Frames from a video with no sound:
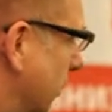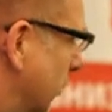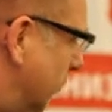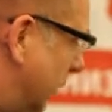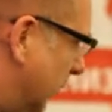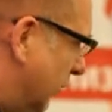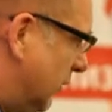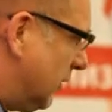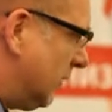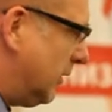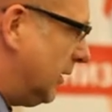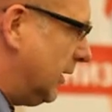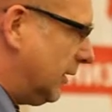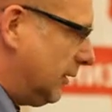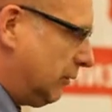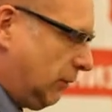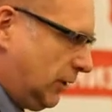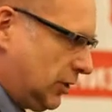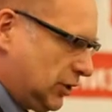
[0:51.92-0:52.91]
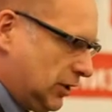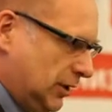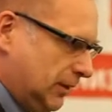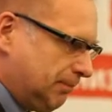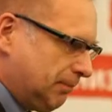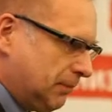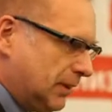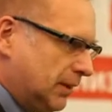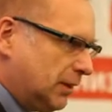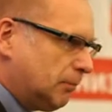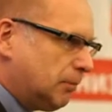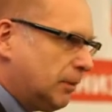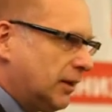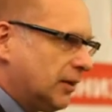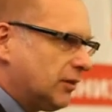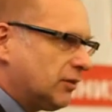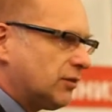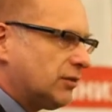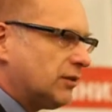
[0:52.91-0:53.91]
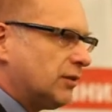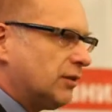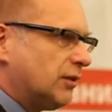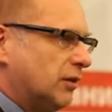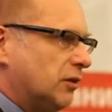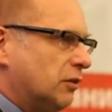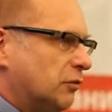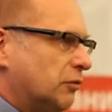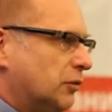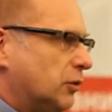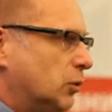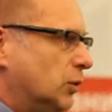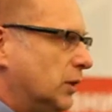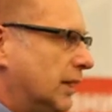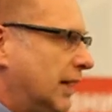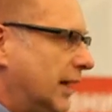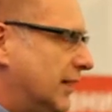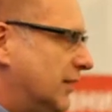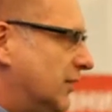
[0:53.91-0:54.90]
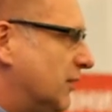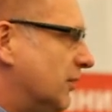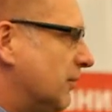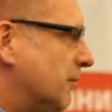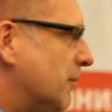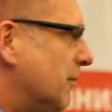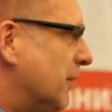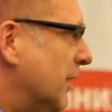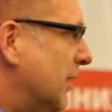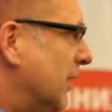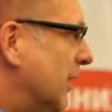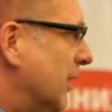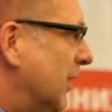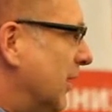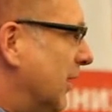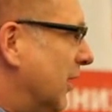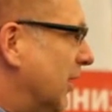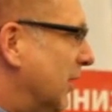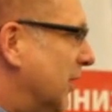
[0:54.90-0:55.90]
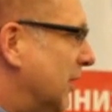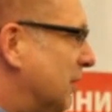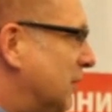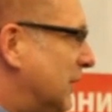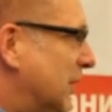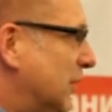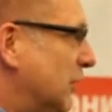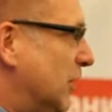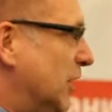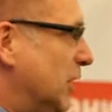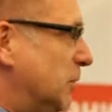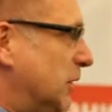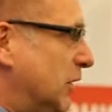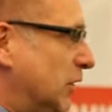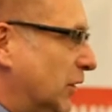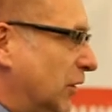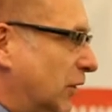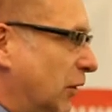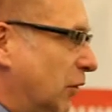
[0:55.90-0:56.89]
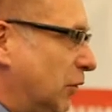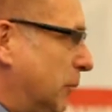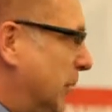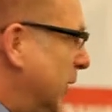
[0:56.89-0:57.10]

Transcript: invested here in Russia in the past uh, few decades. Uh, it's a little bit of a